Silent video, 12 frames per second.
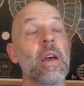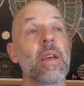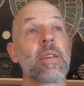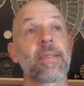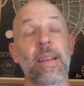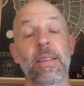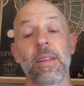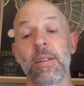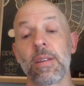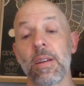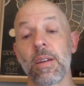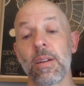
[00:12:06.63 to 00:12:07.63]

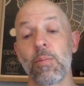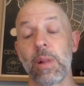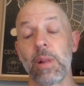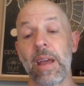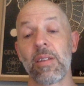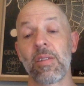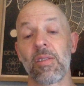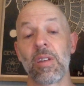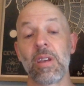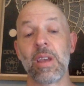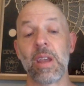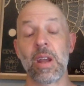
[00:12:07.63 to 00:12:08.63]
southern Black
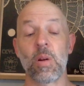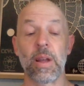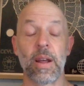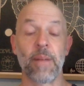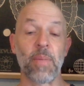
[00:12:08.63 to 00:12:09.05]
Sea area,